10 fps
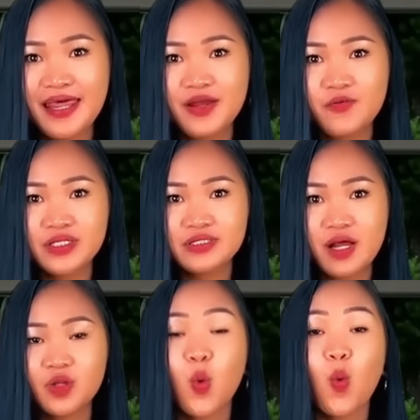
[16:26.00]
There was
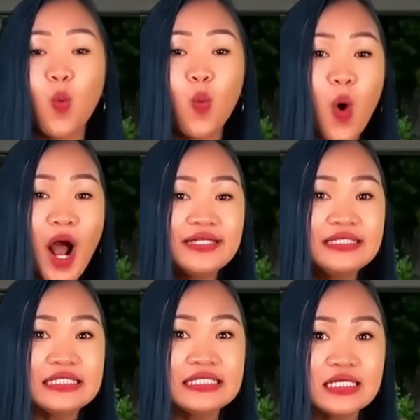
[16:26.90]
not one
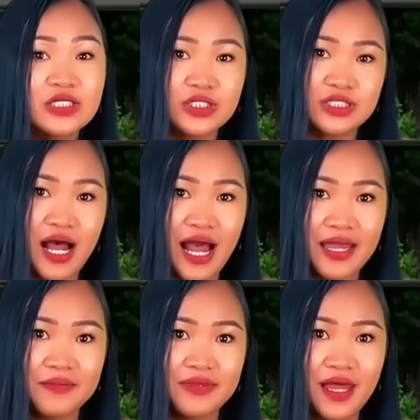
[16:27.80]
single
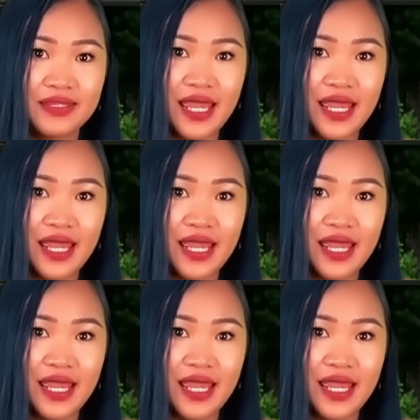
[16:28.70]
time that